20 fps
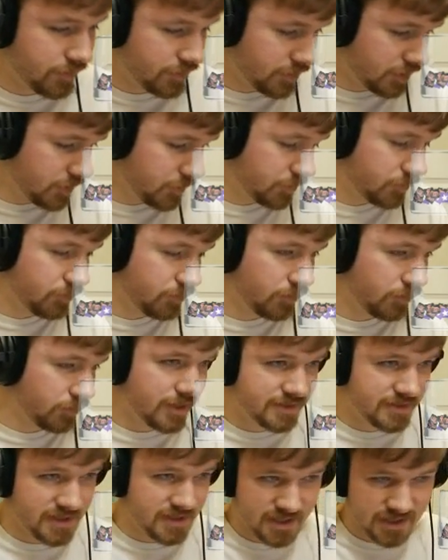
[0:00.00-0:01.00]
thing that you would really
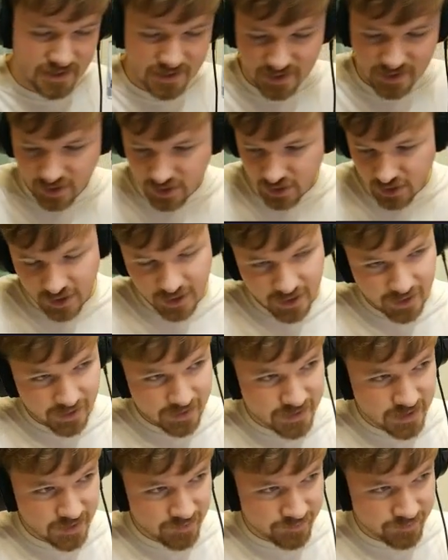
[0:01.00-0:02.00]
see
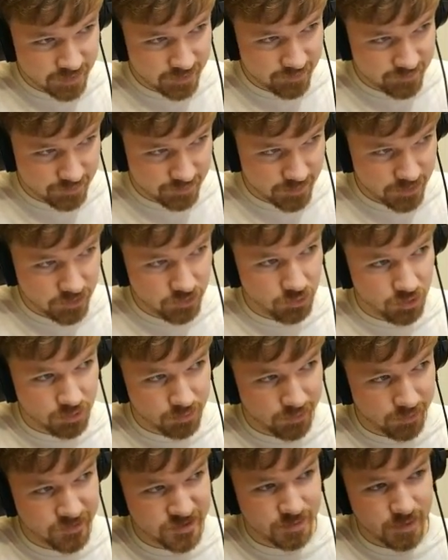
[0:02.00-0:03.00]
different from a
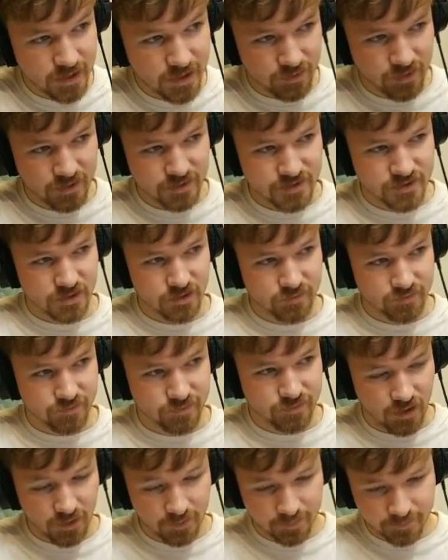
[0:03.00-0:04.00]
normal speedrun so
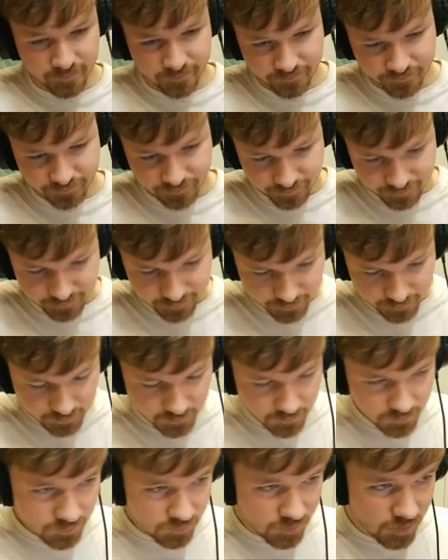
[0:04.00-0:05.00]
far,
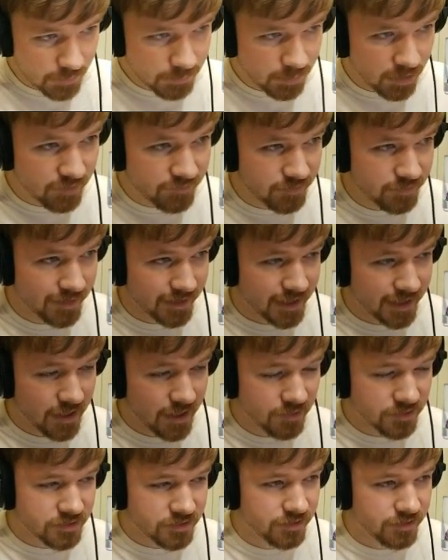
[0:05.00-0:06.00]
apart from the
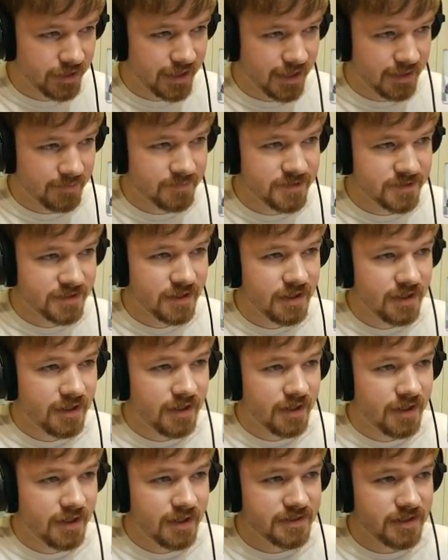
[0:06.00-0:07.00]
character names,
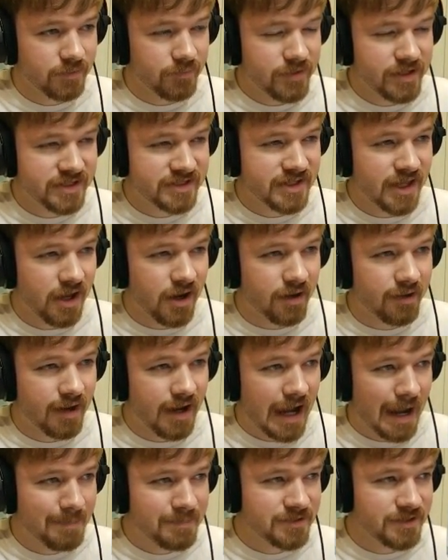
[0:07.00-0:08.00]
is that we set our
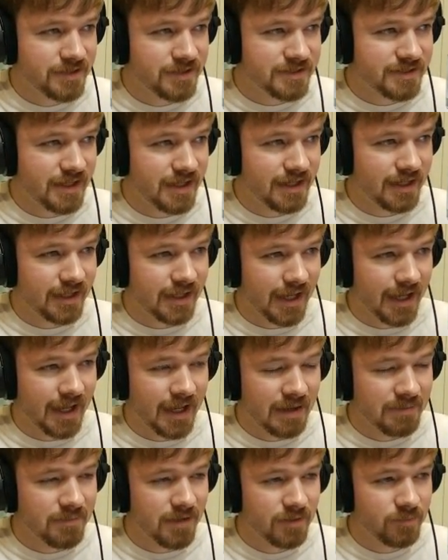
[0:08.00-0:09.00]
options
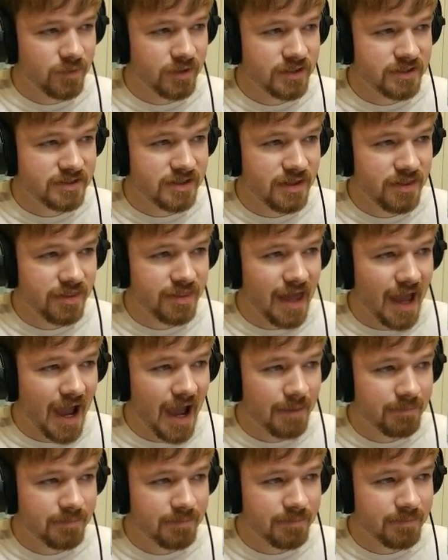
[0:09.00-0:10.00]
in-game, and we did
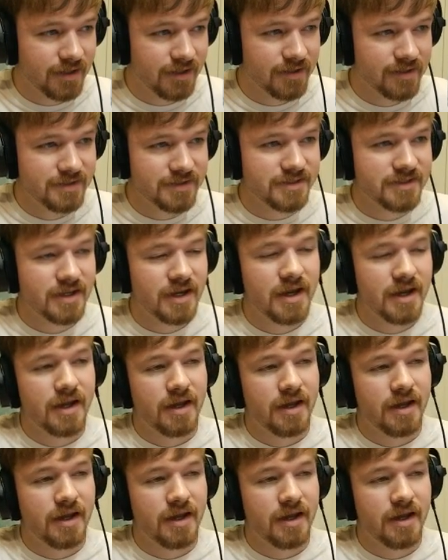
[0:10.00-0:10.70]
that because